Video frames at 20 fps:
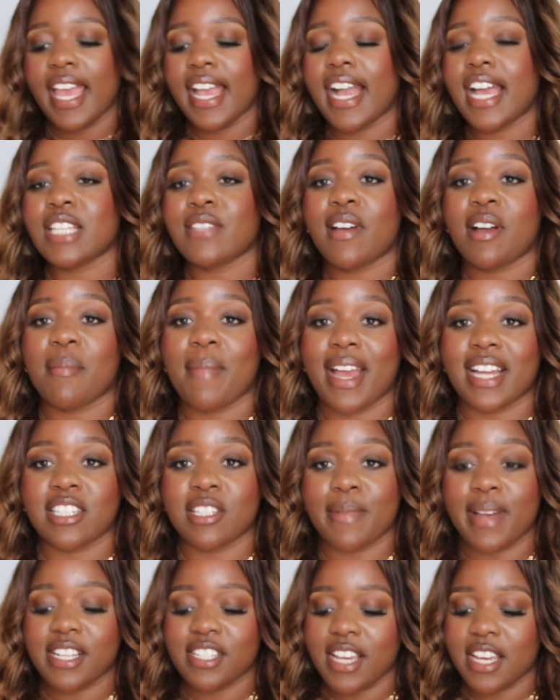Hey guys, welcome
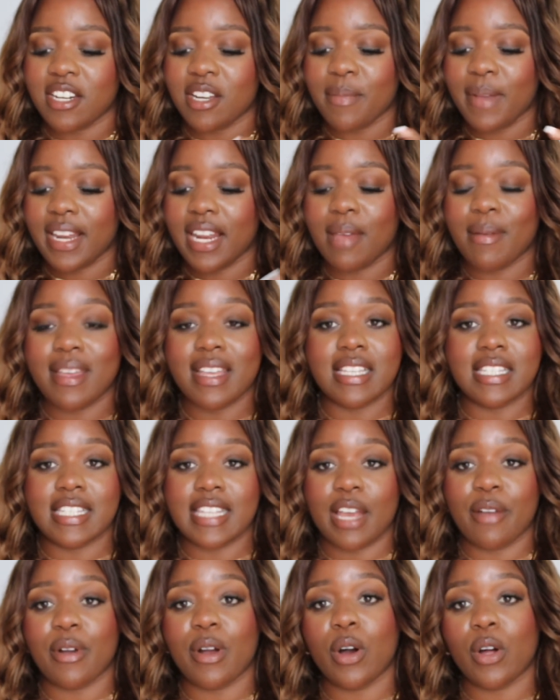back to my channel. My name is
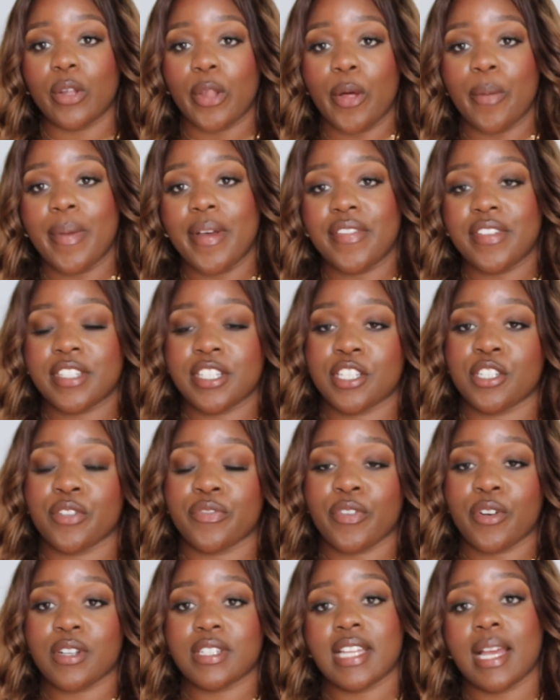Mssaraholoba. If this is
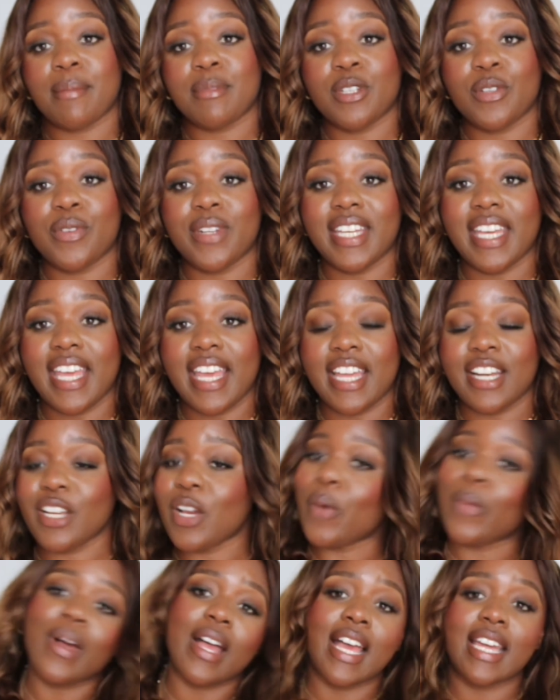your first time tuning
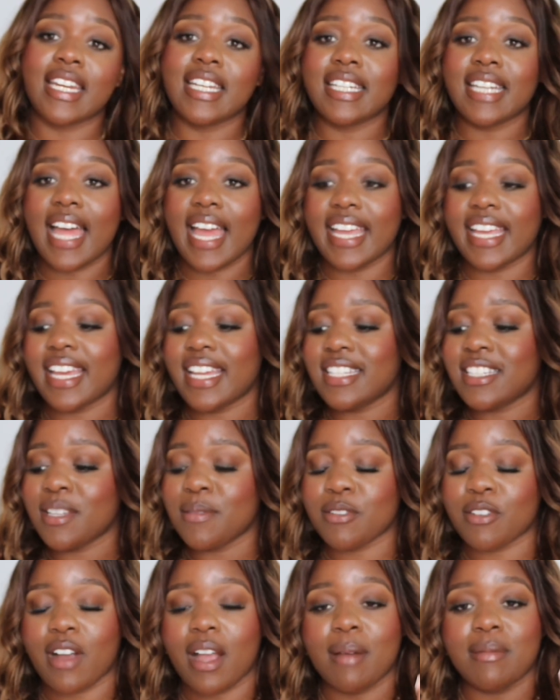in, go ahead and like and
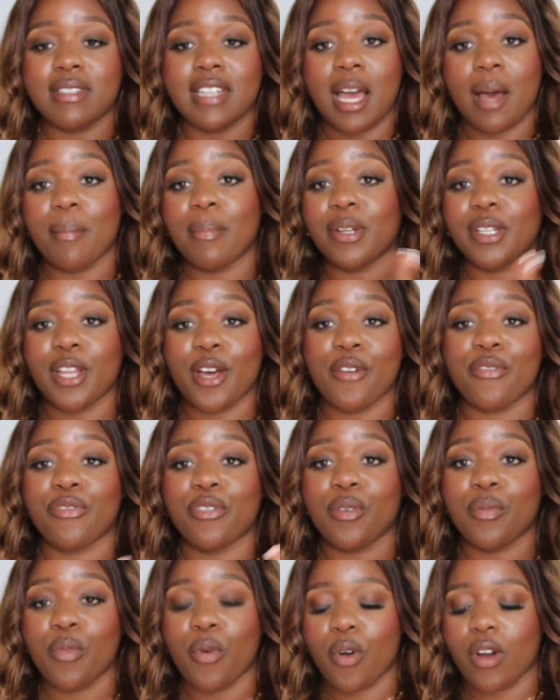subscribe down below
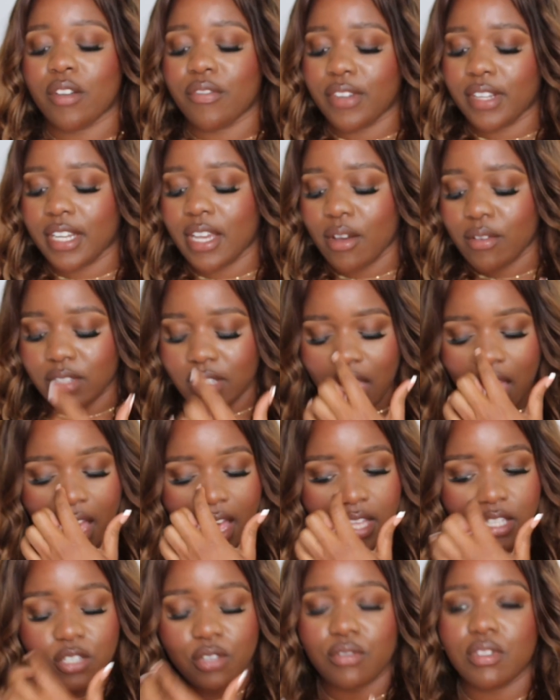for more videos.
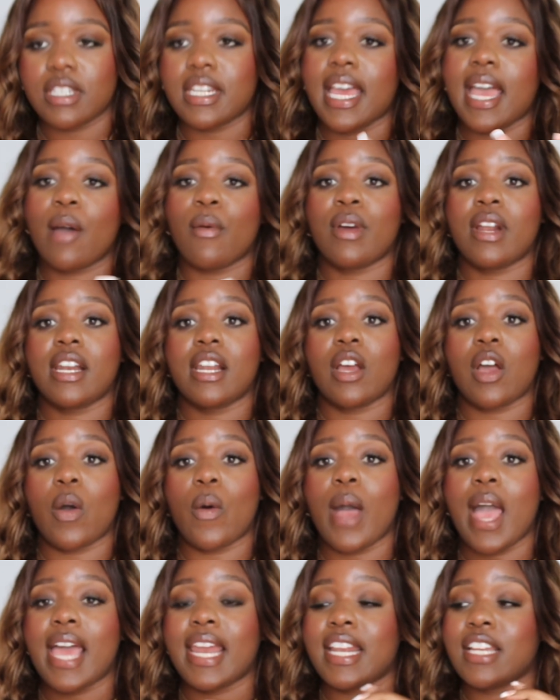So today I wanted to
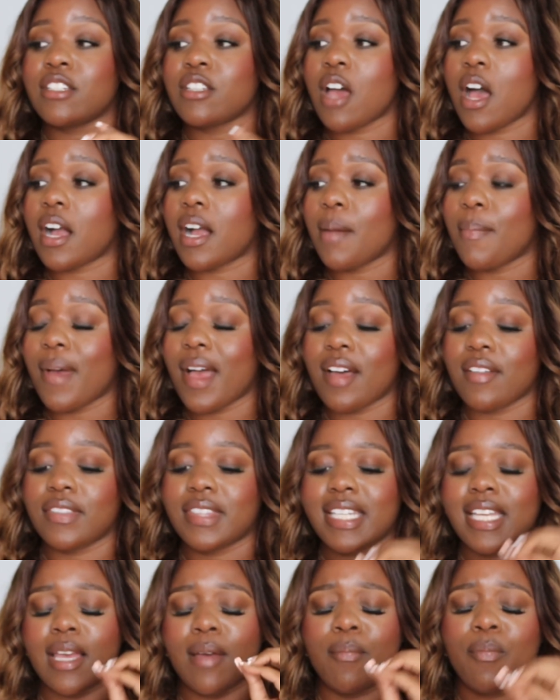go ahead and talk
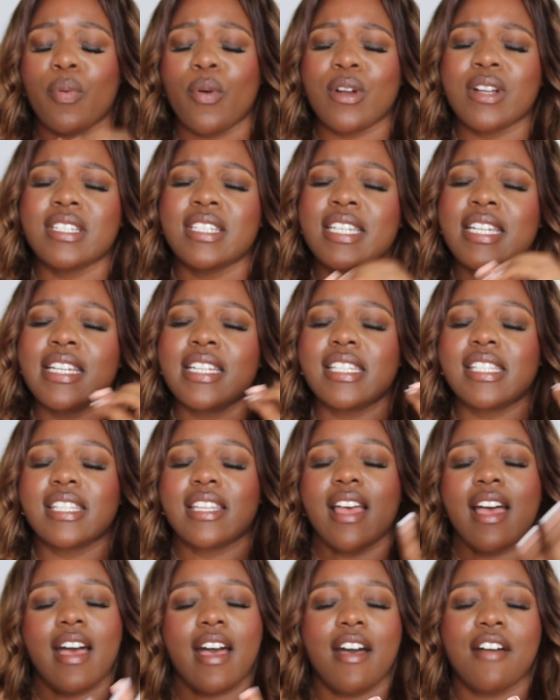about the
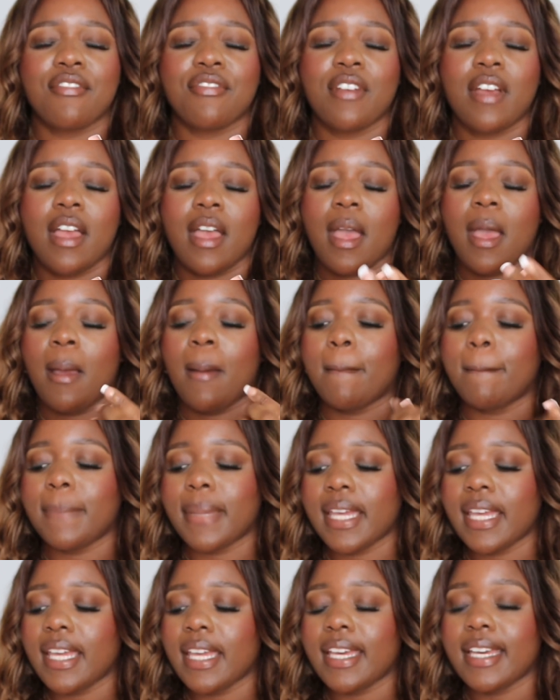importance of
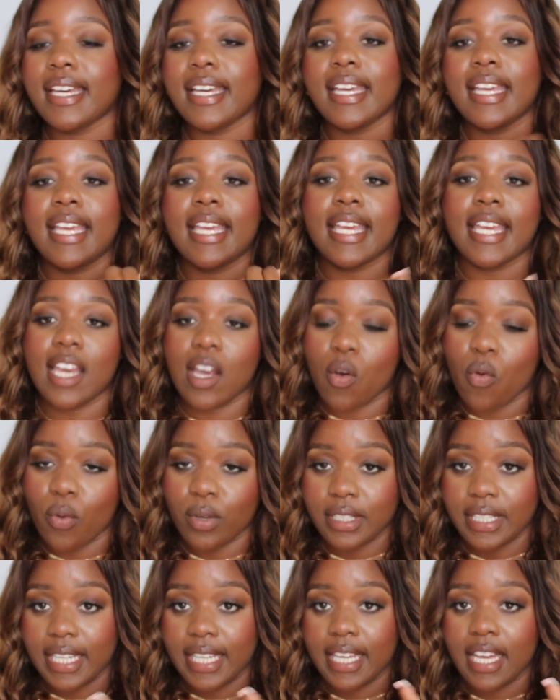being
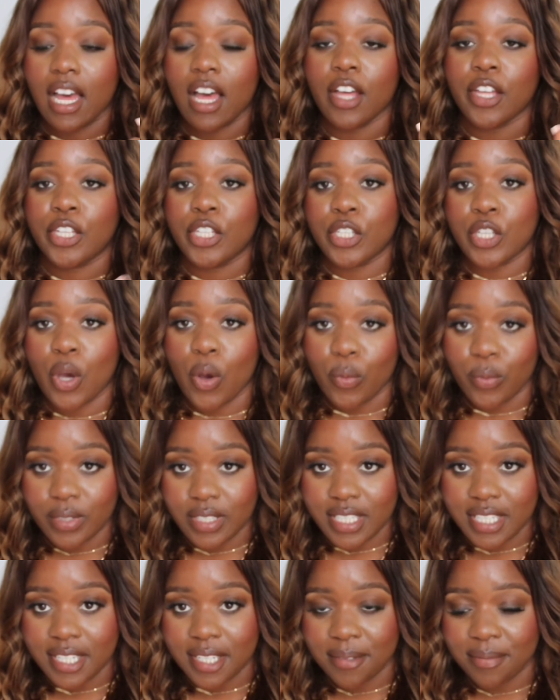equally
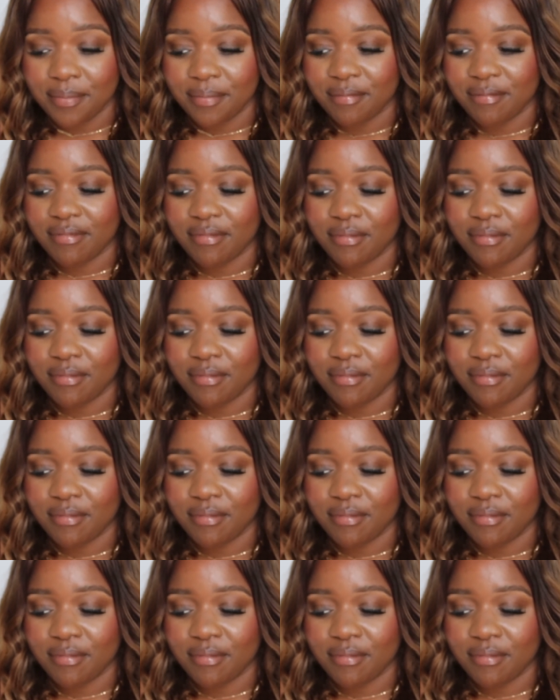yoked.